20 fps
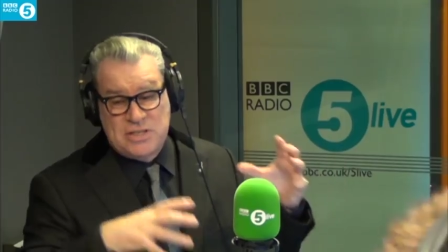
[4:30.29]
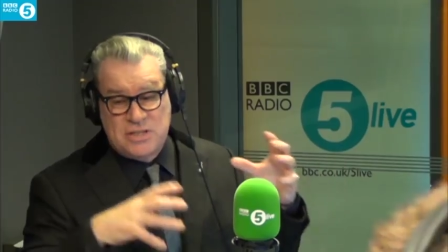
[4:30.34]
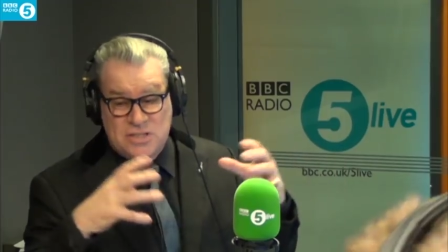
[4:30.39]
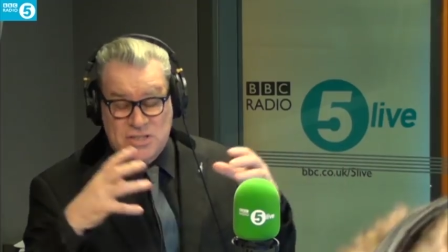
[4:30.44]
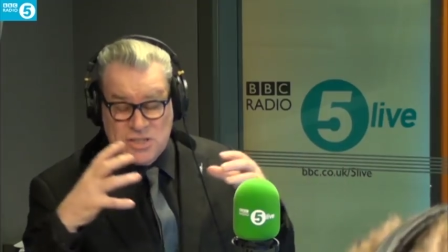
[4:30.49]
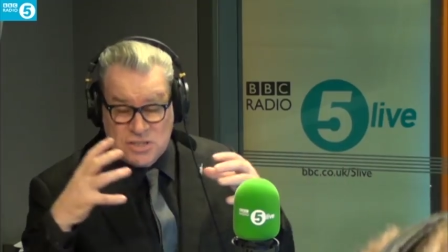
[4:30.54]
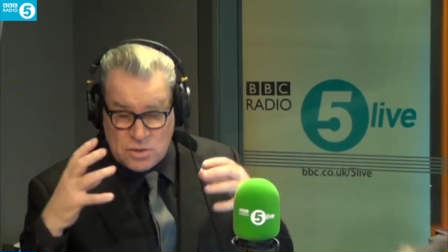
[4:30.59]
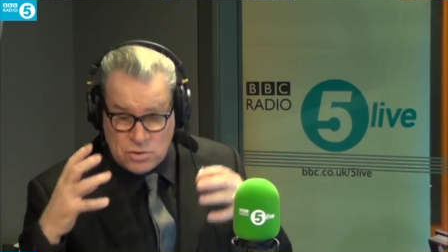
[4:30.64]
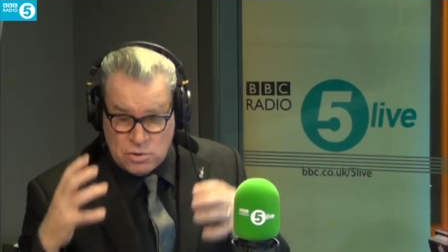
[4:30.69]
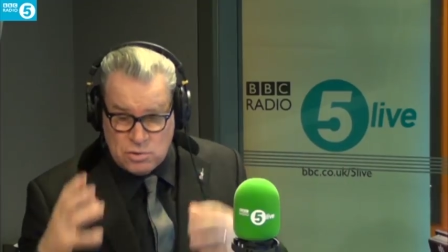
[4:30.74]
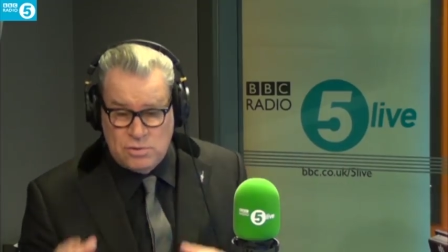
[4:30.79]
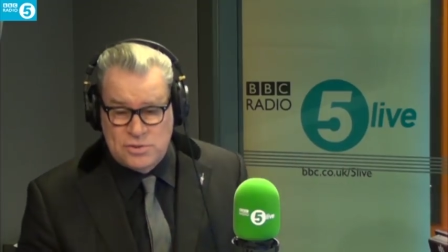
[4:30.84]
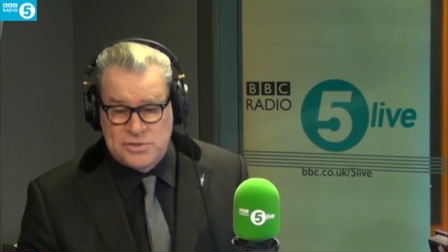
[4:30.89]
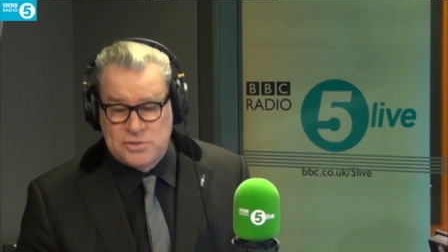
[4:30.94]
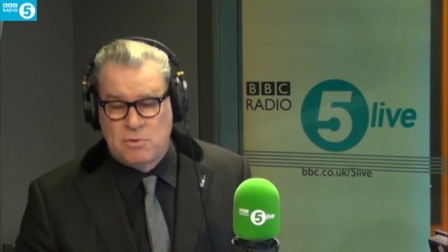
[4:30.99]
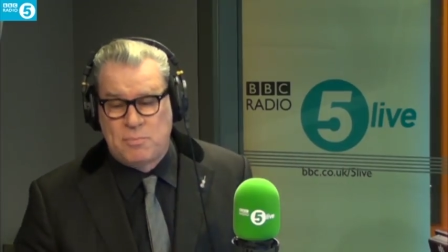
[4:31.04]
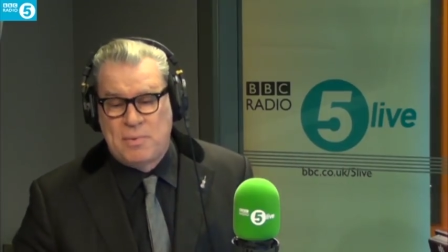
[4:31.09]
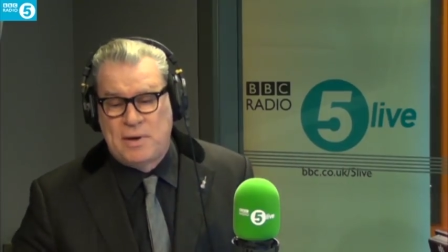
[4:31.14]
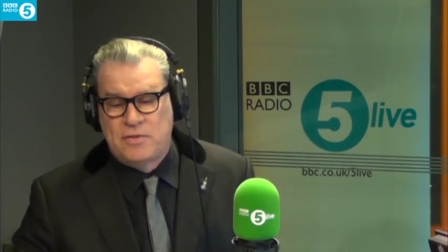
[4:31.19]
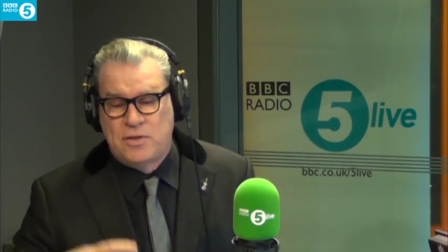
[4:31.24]
And this is
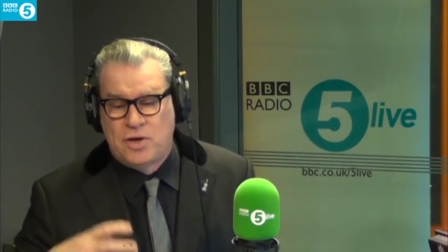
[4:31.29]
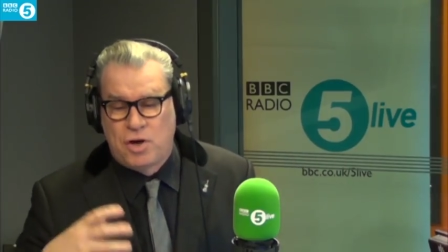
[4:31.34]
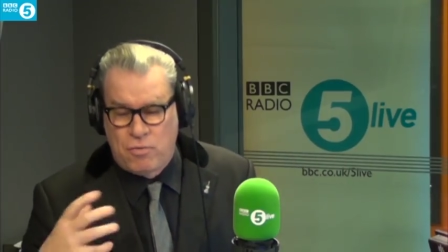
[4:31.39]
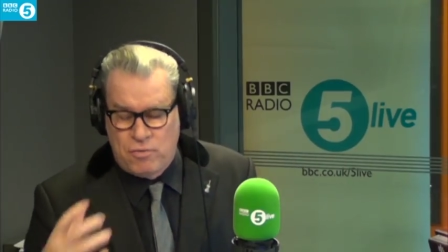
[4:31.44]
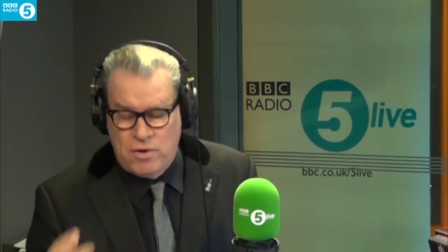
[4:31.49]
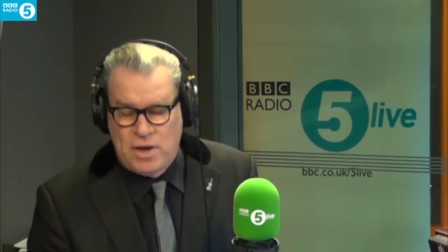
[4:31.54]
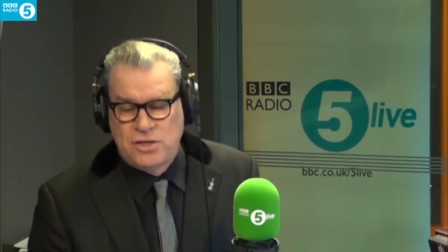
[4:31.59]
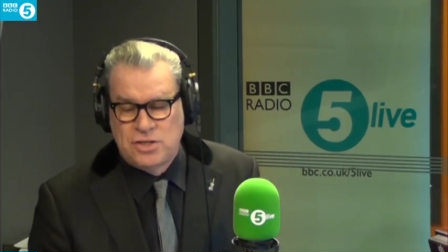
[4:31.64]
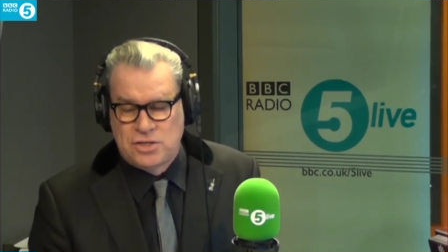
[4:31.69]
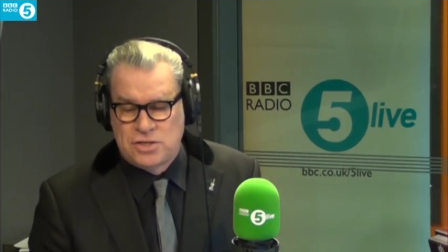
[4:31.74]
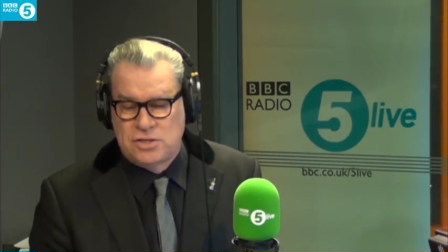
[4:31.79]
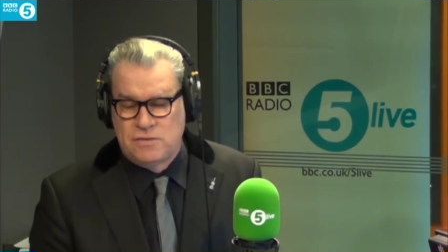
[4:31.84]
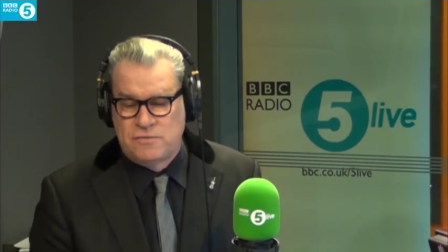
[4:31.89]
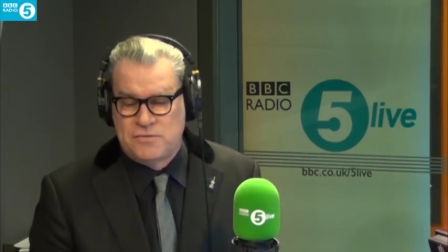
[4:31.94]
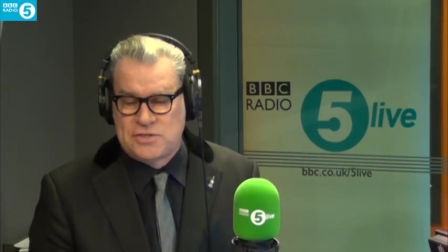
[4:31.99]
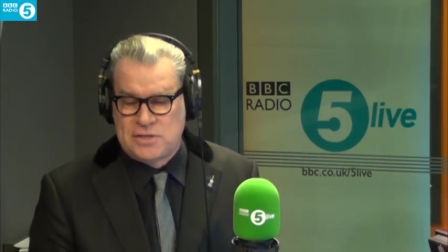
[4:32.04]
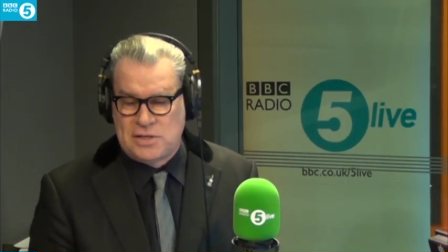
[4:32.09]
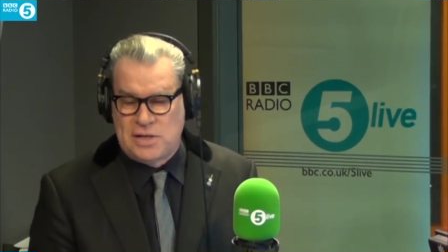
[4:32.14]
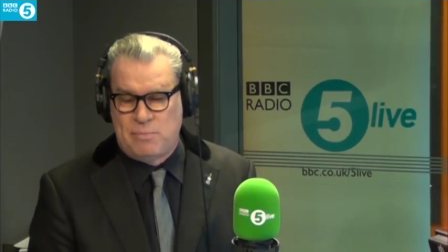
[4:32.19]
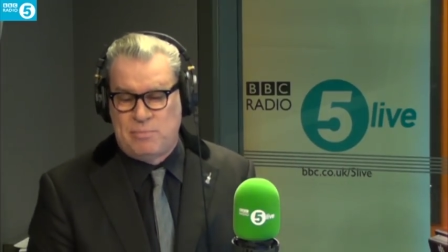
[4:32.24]
also about the creation of
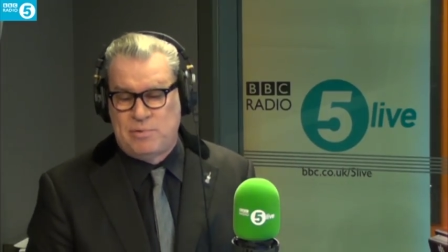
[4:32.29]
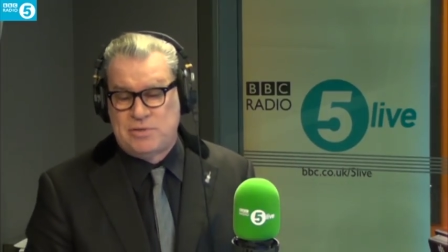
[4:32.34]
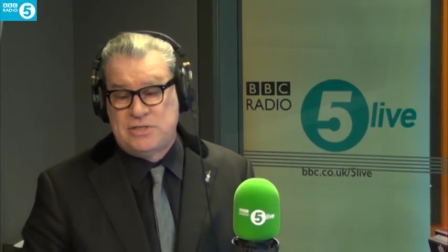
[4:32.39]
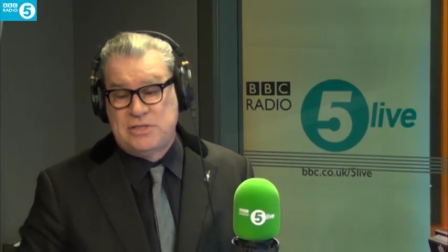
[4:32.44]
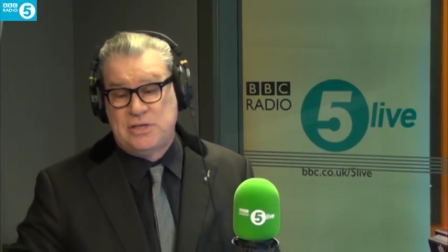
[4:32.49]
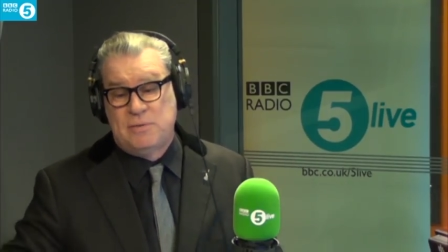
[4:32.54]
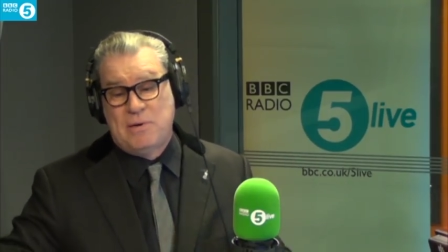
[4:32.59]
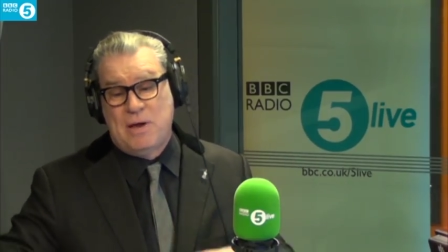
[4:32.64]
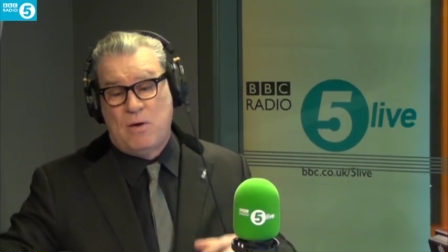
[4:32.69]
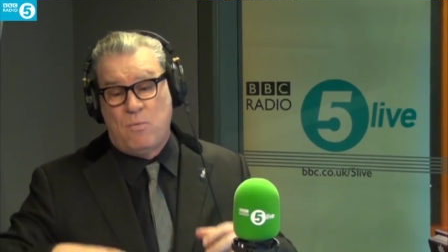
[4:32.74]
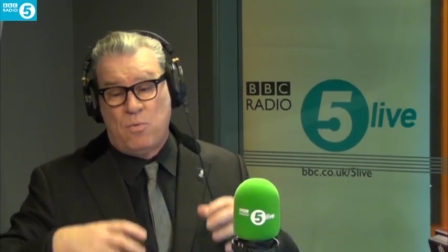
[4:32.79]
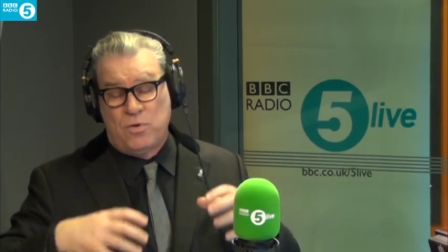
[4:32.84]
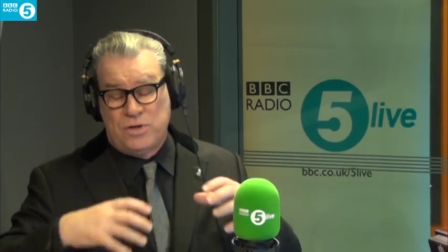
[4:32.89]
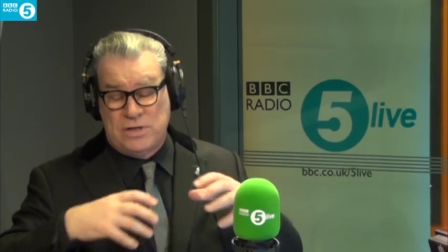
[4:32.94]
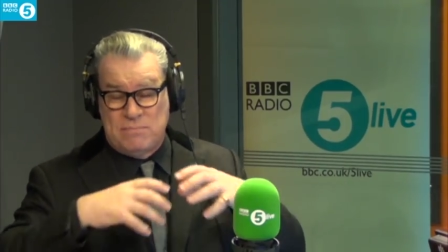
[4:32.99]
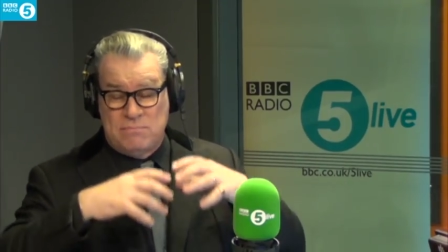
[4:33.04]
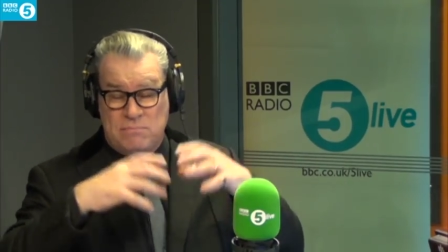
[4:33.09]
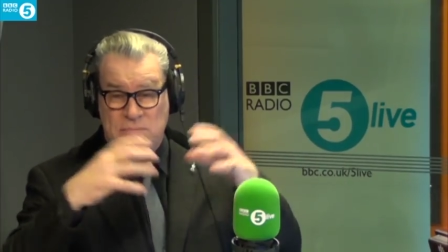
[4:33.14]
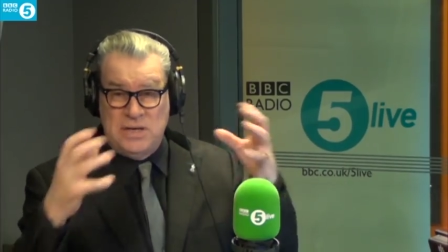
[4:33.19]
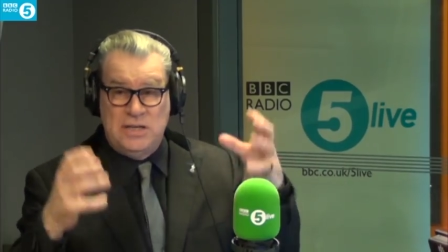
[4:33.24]
celebrity, about what
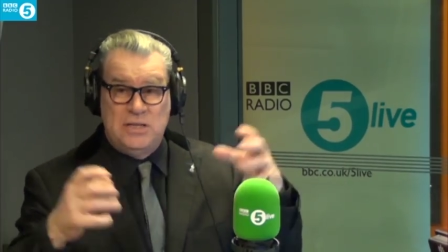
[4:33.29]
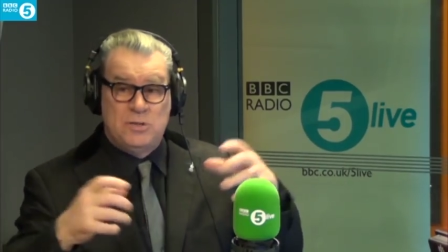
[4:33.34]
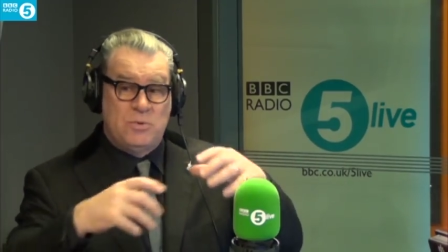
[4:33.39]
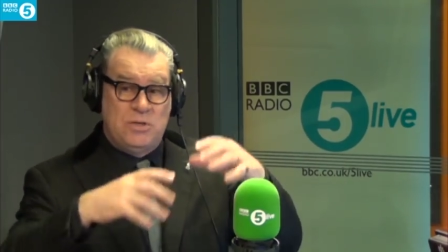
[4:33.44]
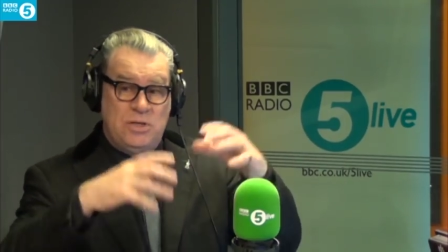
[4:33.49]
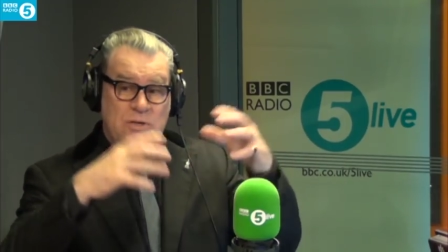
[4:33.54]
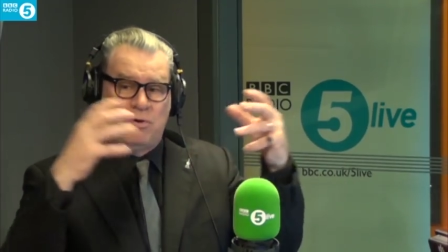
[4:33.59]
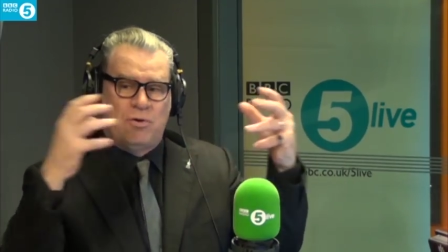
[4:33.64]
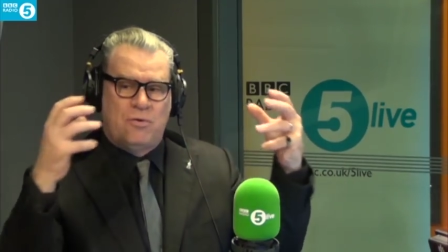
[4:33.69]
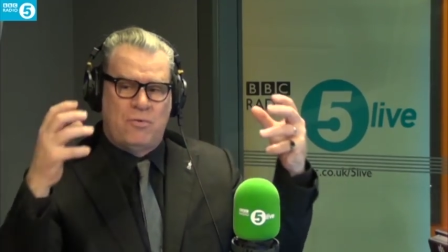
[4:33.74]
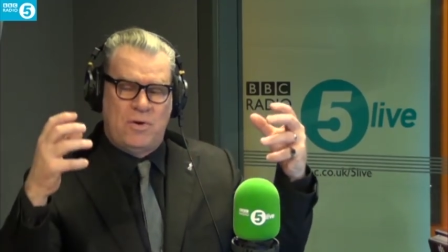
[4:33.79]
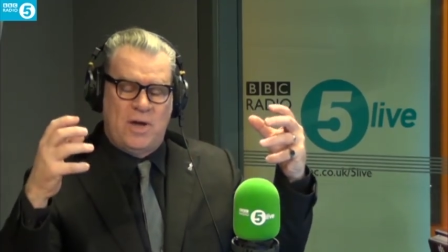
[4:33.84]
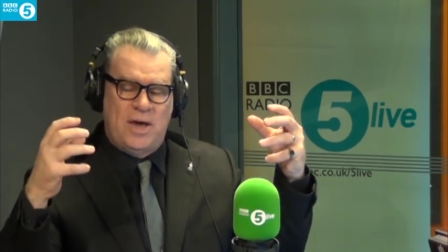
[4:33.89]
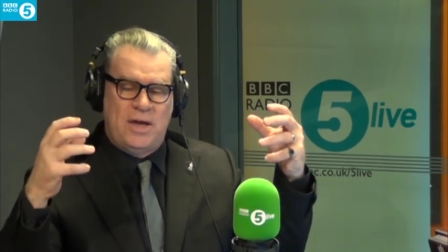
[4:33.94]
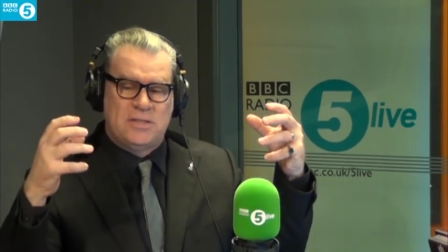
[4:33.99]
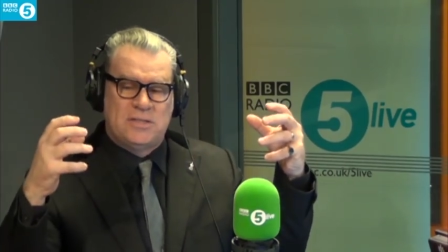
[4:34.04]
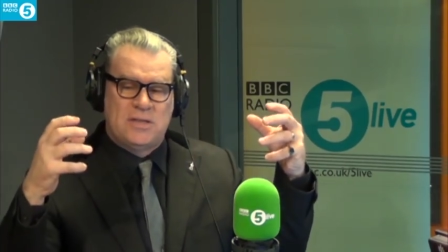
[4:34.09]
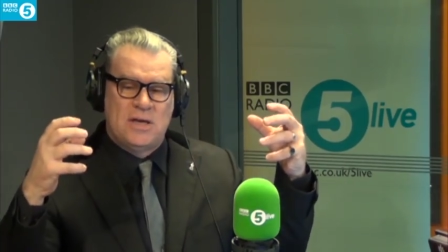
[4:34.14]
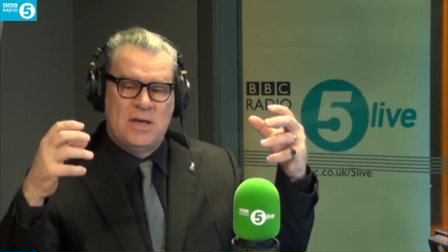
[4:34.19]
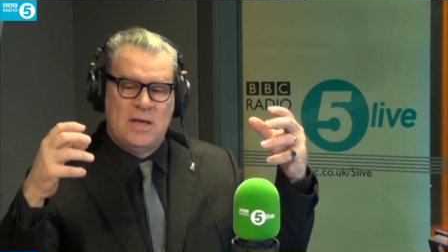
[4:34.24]
it means when you
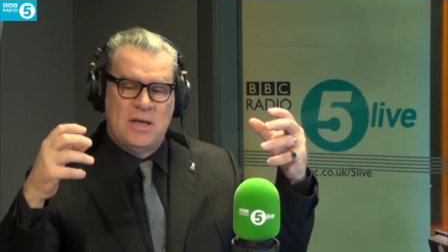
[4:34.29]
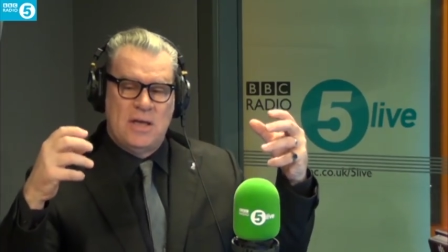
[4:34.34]
create